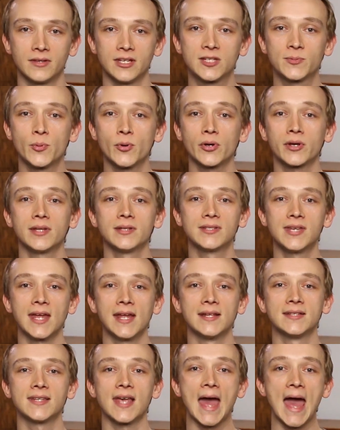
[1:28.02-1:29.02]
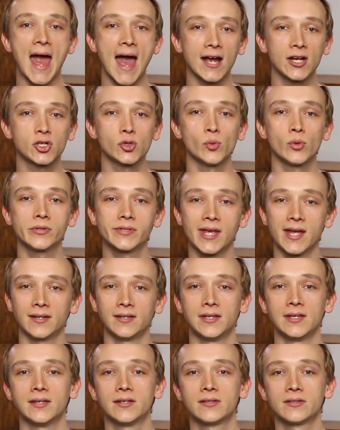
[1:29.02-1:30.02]
This book contains actual
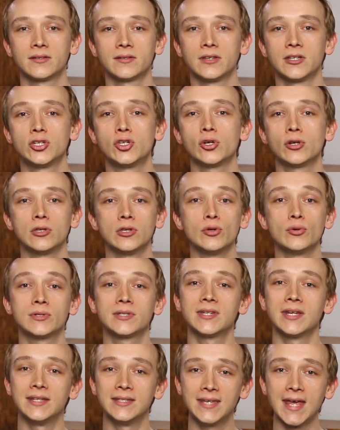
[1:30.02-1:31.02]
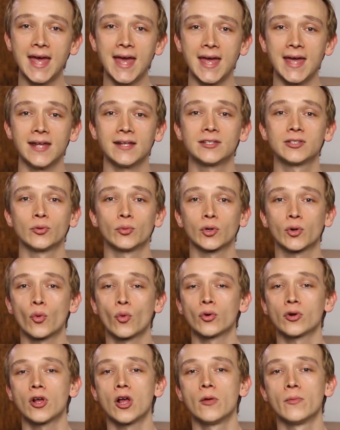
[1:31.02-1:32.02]
techniques that you can use today to
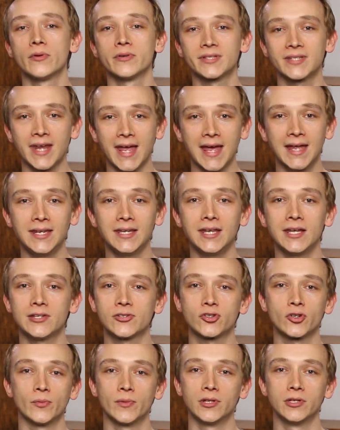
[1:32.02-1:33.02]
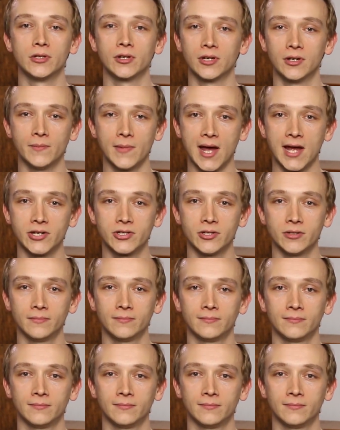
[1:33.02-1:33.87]
record almost any instrument you can imagine.